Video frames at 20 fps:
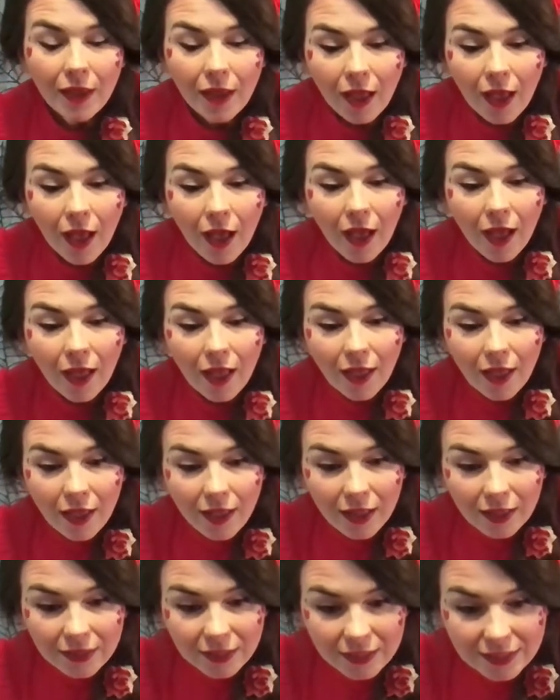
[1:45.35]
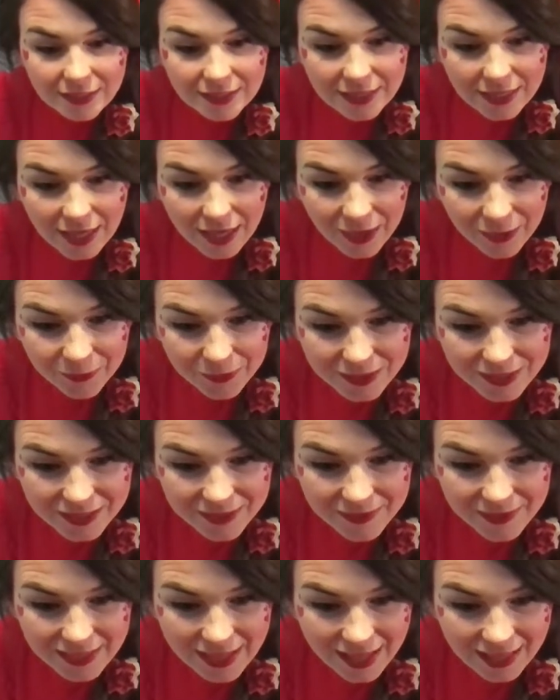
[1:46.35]
Uh, let's see how we're doing.
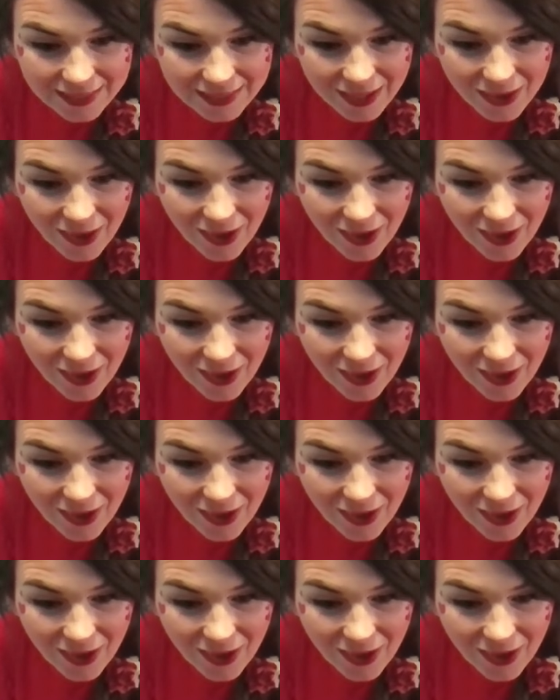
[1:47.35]
Hello.